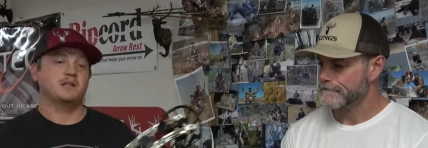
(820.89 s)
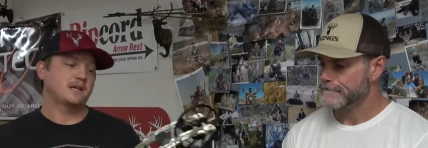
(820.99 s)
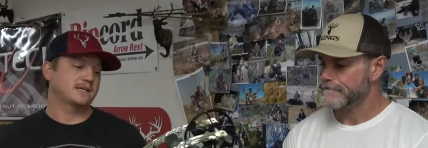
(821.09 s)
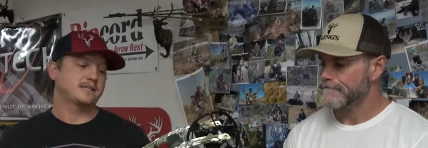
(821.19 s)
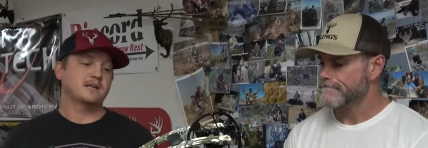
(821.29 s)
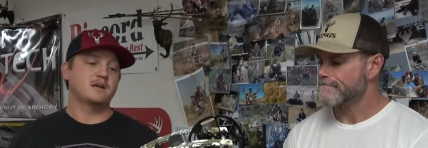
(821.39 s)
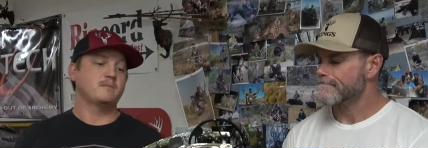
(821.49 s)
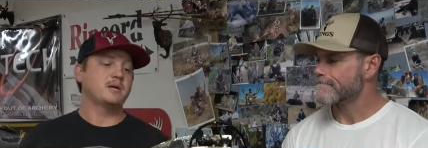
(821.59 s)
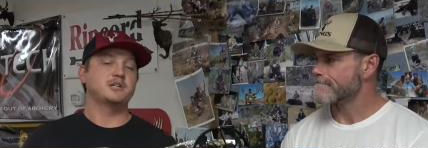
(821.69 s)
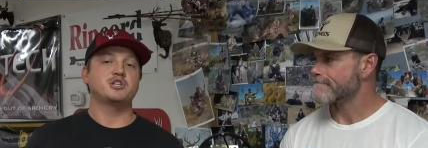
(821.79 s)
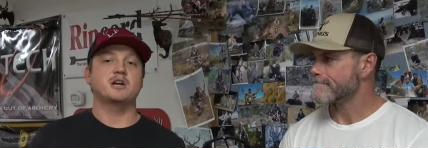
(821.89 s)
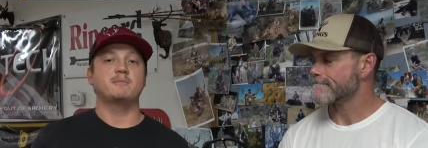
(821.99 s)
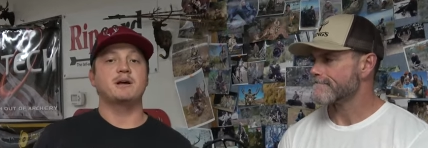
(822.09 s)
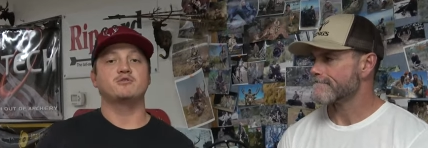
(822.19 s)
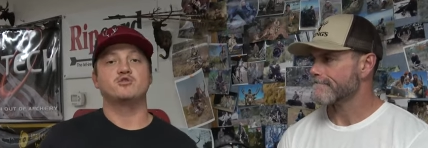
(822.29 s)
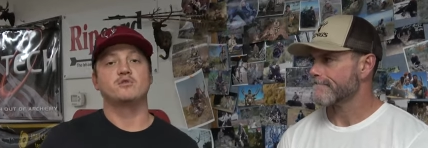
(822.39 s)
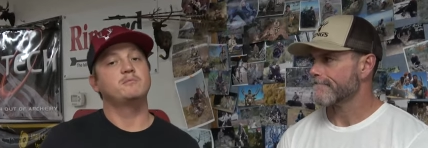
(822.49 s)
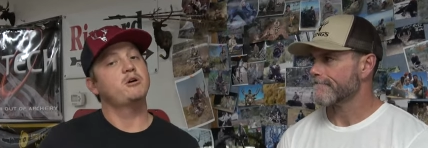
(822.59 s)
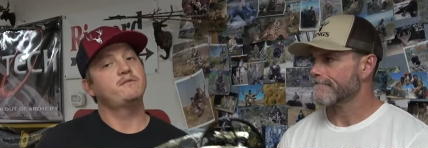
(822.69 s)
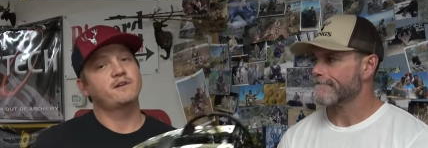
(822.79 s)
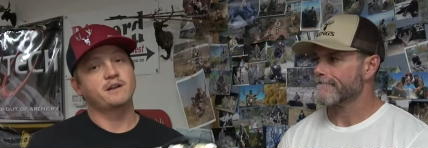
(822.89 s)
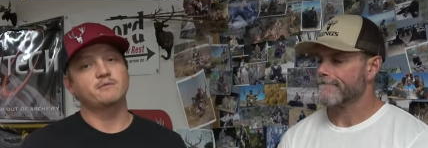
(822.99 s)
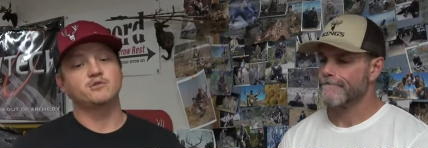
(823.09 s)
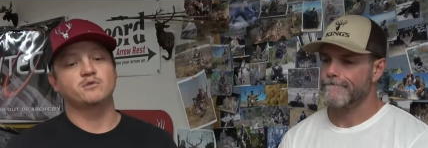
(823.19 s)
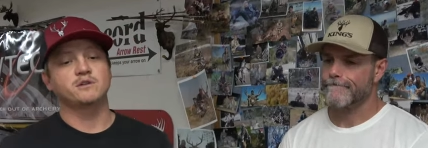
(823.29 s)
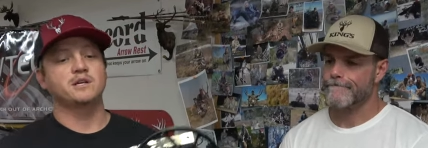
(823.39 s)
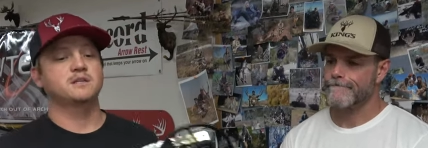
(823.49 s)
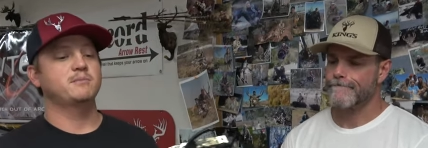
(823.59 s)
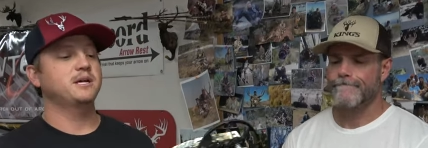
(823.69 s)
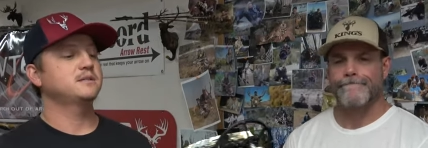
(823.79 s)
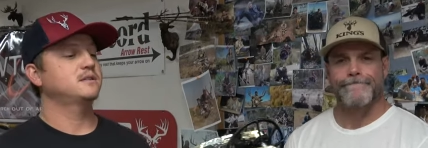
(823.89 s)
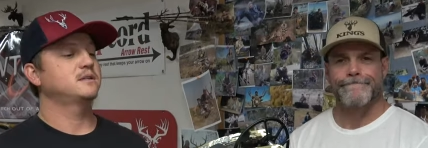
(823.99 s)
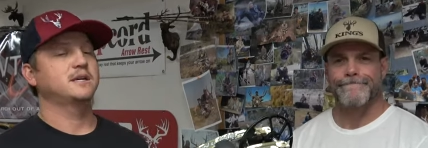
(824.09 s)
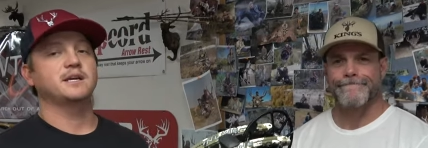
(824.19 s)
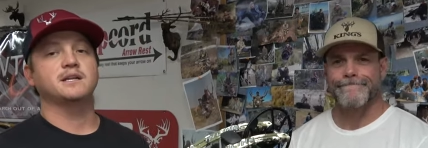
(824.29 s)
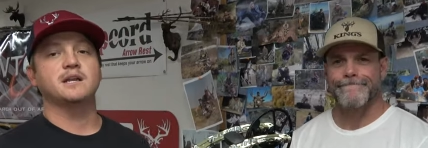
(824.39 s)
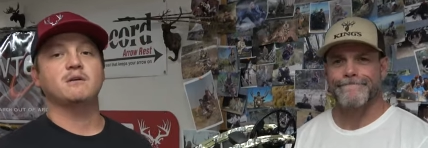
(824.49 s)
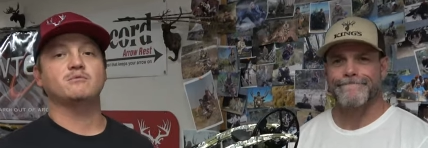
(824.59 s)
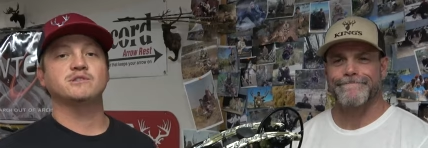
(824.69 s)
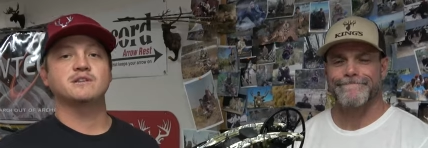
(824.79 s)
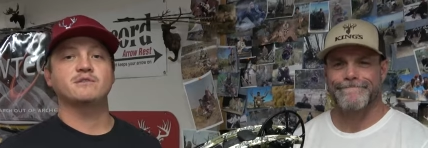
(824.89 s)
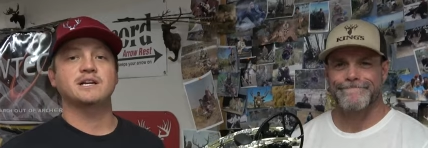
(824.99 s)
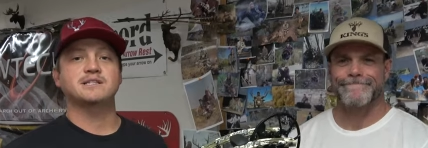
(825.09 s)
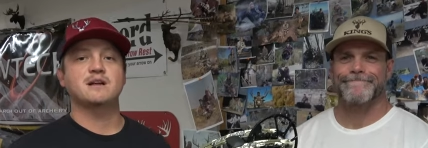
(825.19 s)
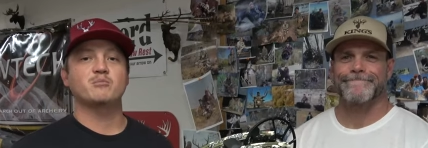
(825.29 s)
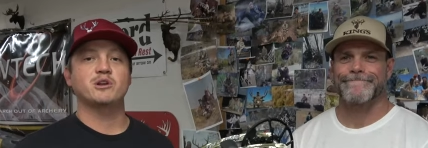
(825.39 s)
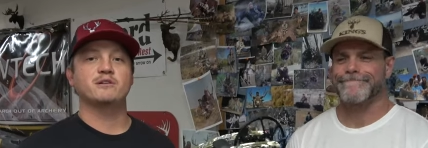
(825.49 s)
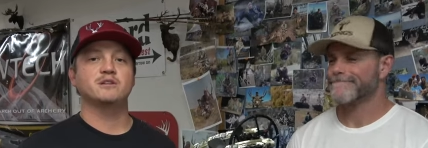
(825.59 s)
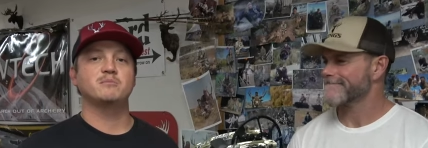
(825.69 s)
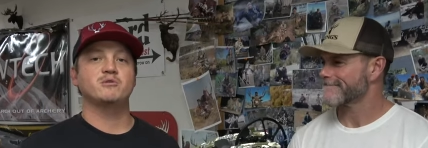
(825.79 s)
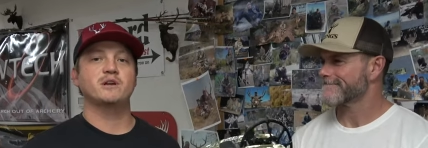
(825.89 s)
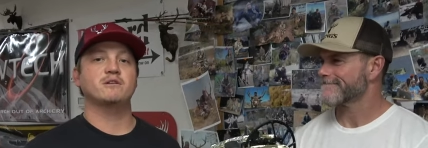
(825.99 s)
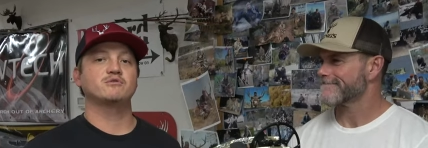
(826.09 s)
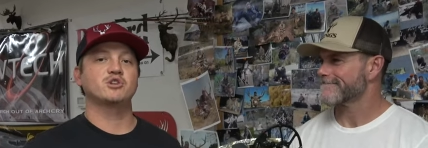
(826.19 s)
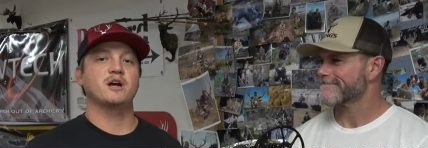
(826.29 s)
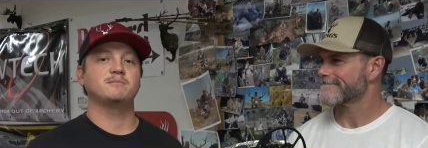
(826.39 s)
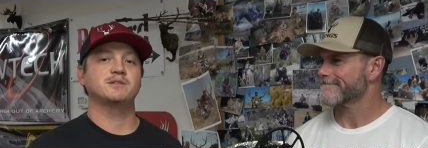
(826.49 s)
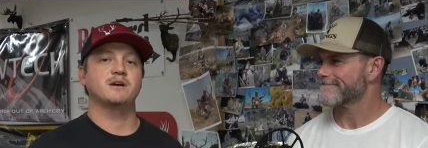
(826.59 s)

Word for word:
Speaker 1: But like I said, come in, check them out, shoot them all, find out which one you like the best, and uh, we'll see you next time we're here at the Bow and Arrow Shop.